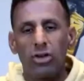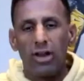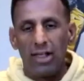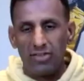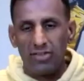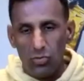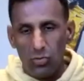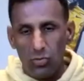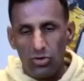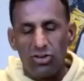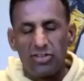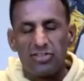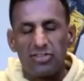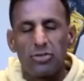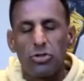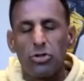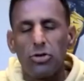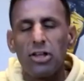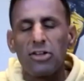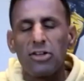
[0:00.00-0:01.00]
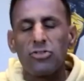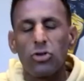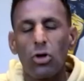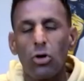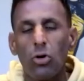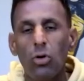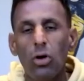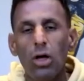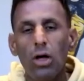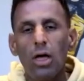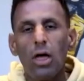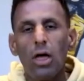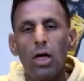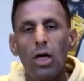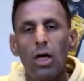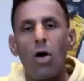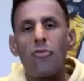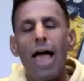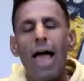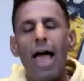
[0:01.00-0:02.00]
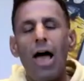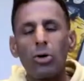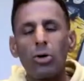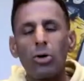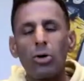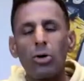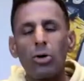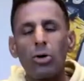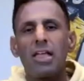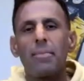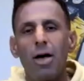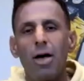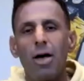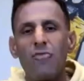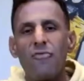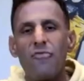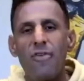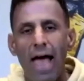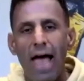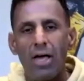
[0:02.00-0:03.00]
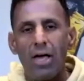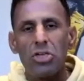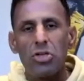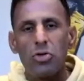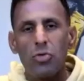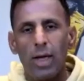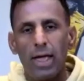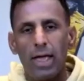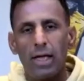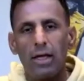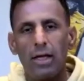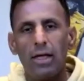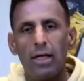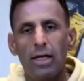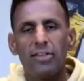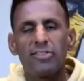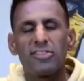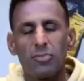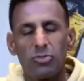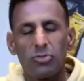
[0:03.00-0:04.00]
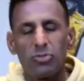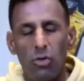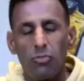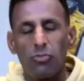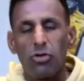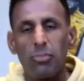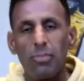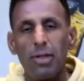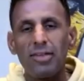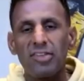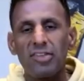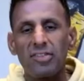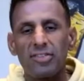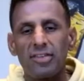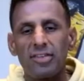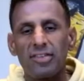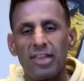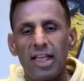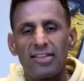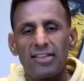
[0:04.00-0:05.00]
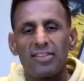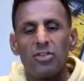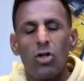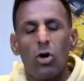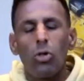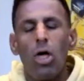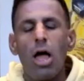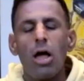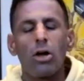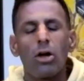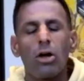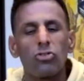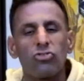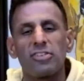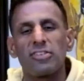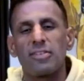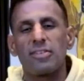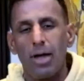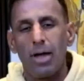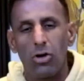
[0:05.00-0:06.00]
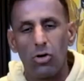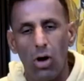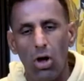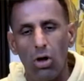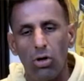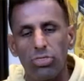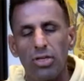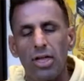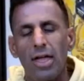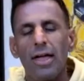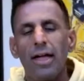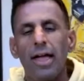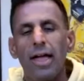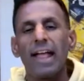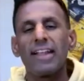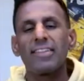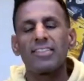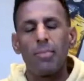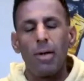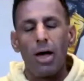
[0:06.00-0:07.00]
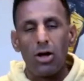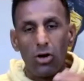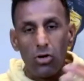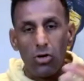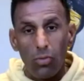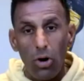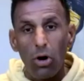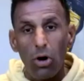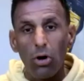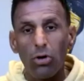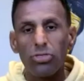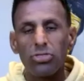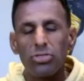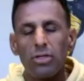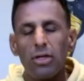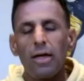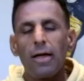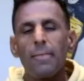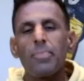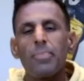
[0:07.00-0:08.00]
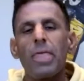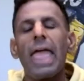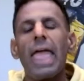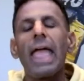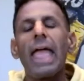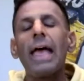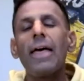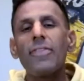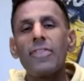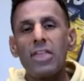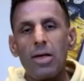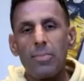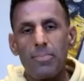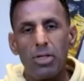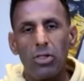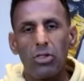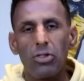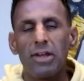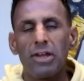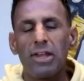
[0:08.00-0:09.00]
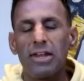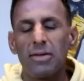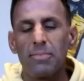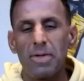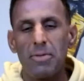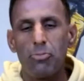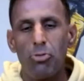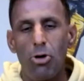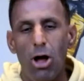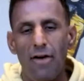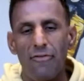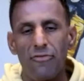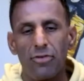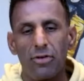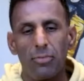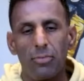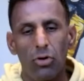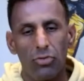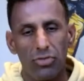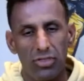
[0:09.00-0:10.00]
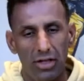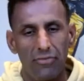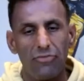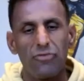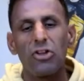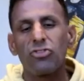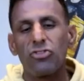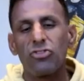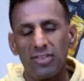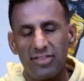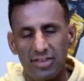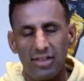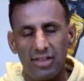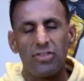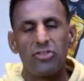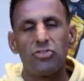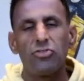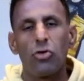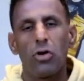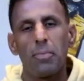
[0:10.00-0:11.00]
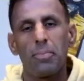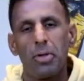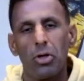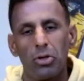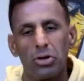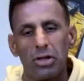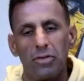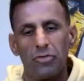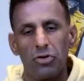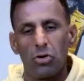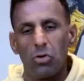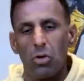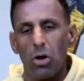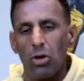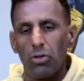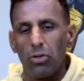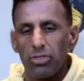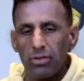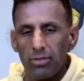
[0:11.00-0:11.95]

as you were just alluding to, of how to think about valuing subscription businesses. It's no longer just about growth, it's about growth and the ability to be profitable, the efficiency, the durability of your growth.